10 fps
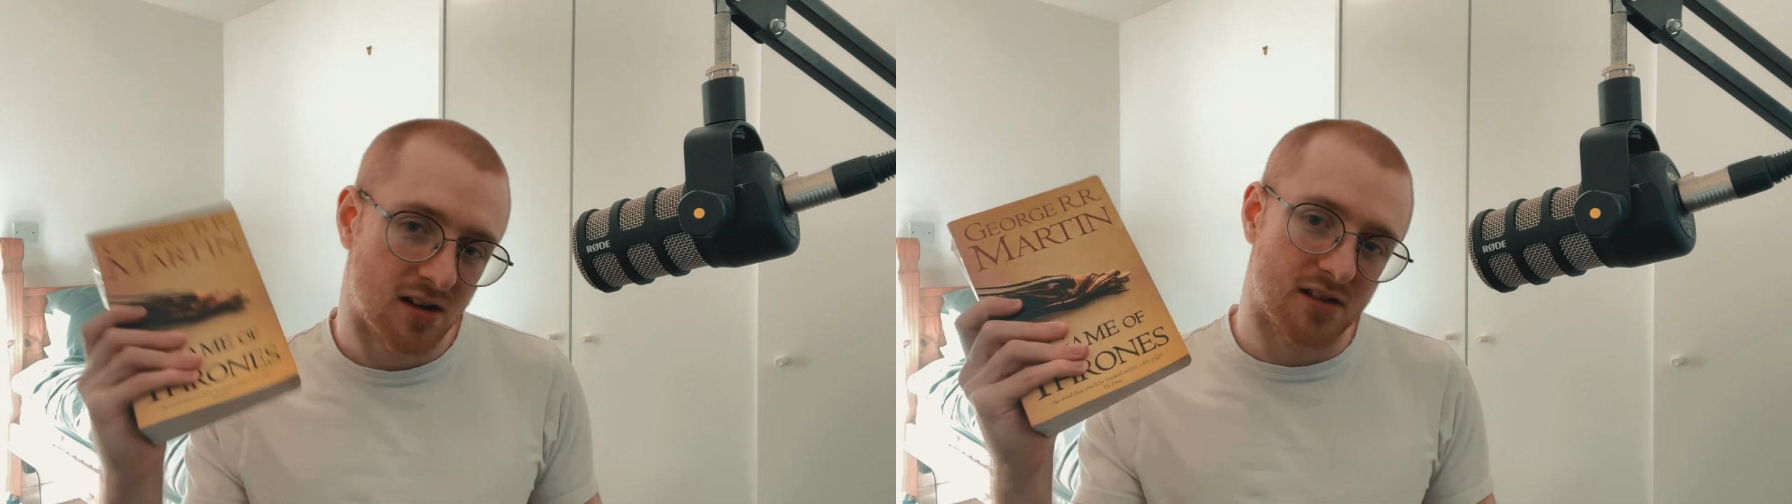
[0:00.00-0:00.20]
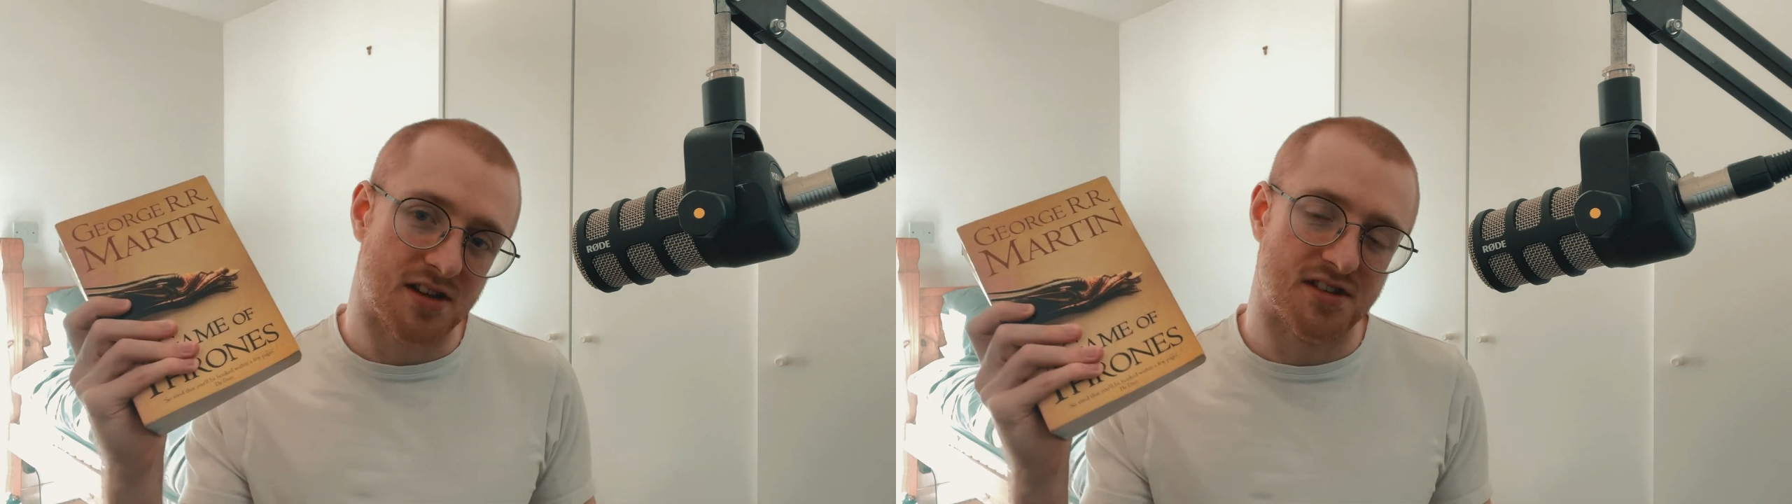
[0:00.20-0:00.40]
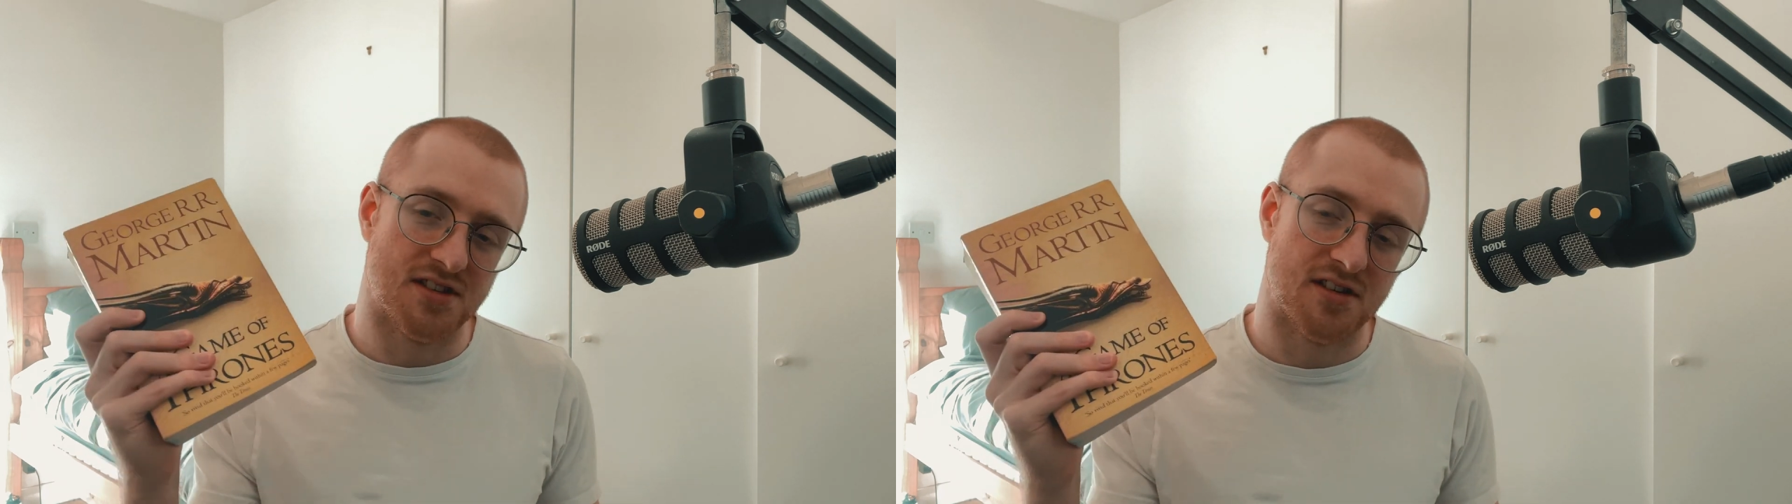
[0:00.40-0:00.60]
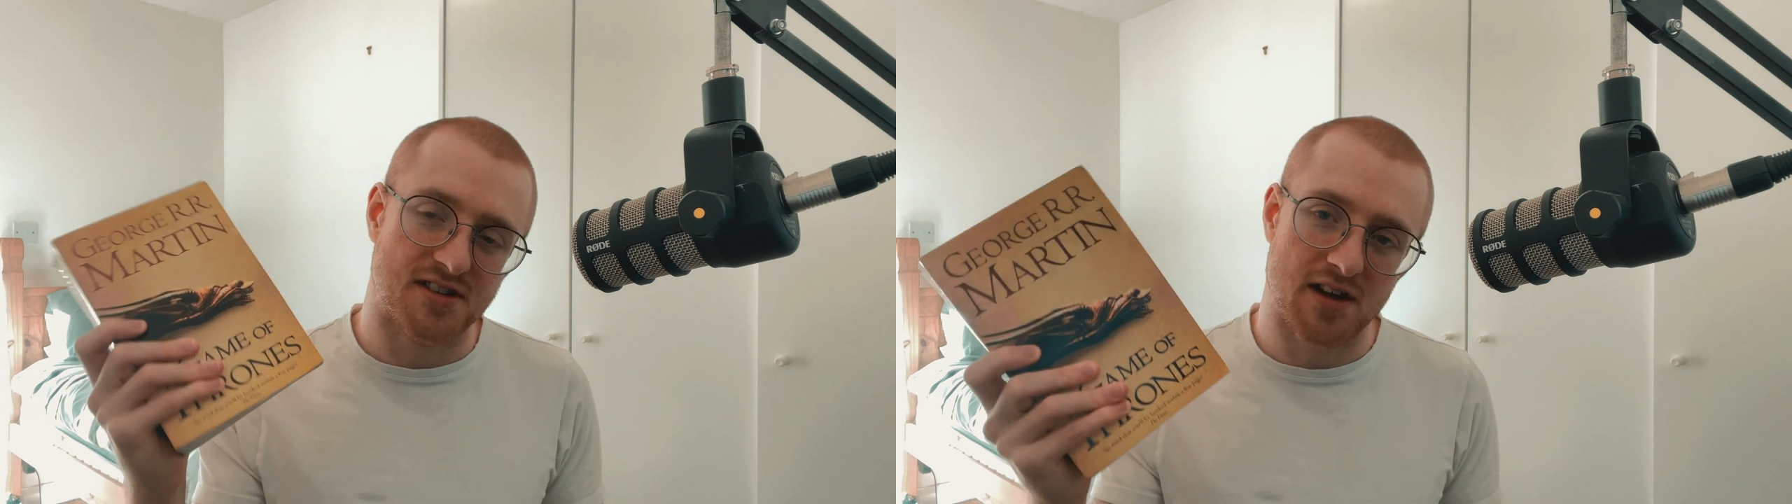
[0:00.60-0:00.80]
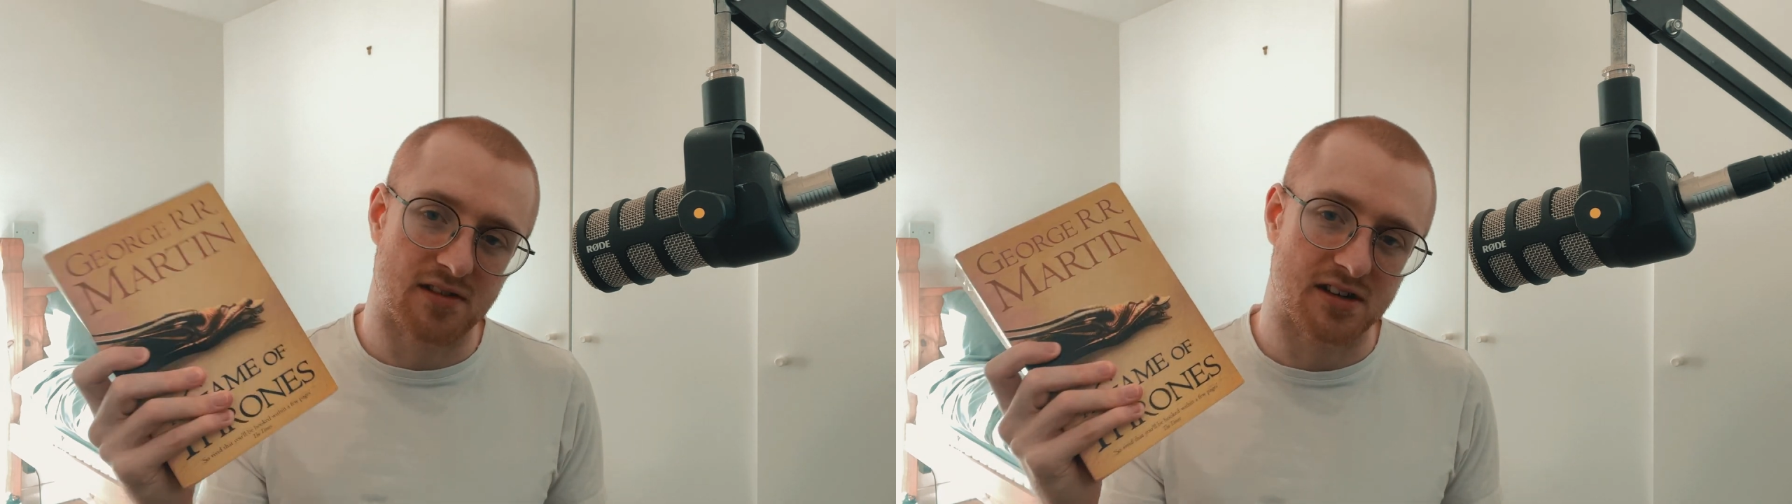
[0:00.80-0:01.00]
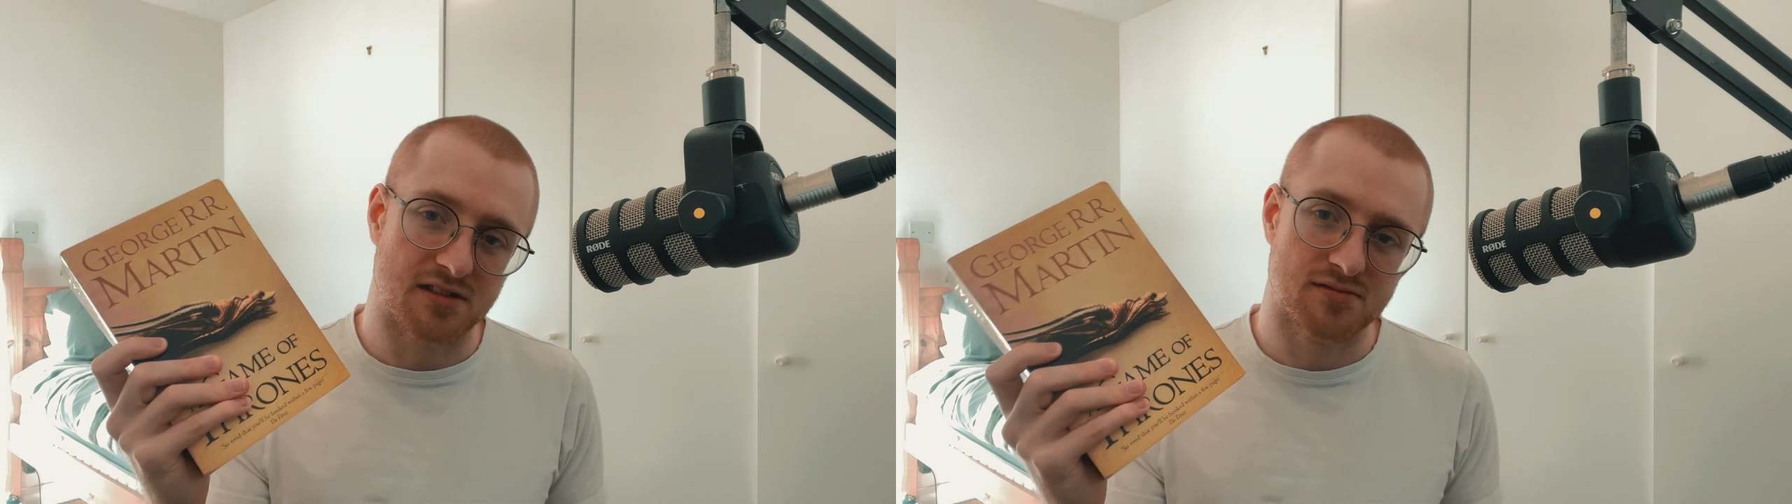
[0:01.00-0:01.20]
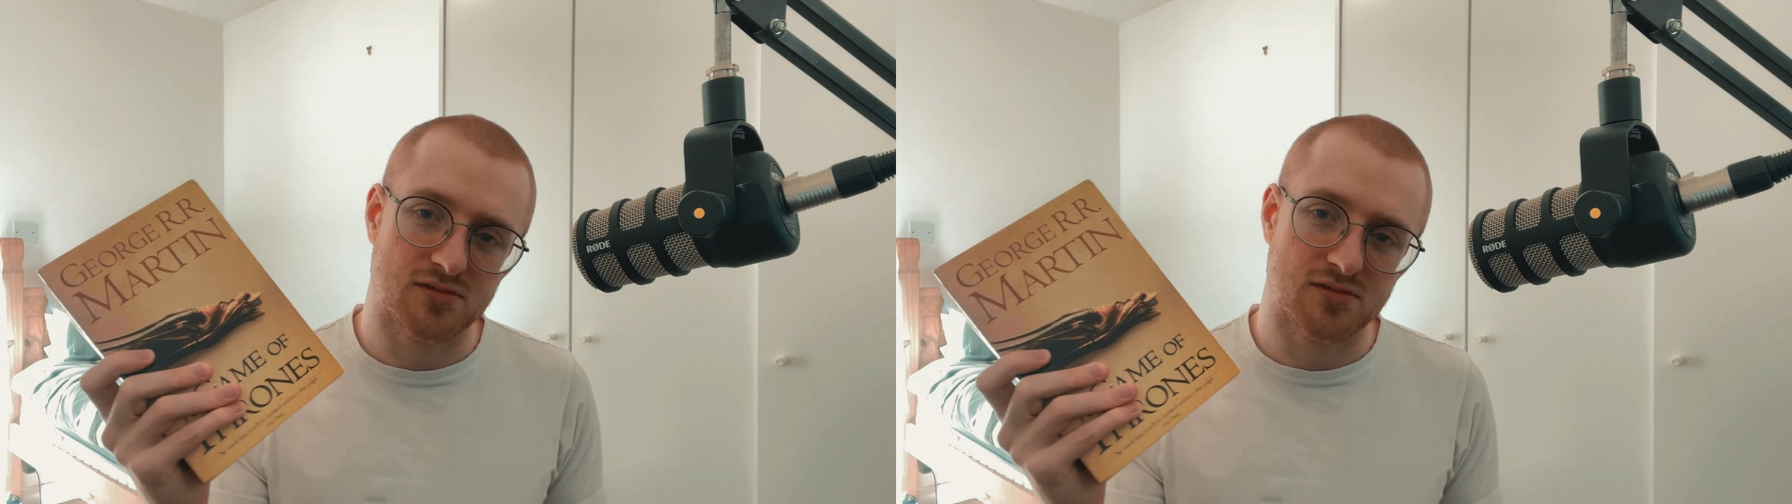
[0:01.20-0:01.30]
this is a definitely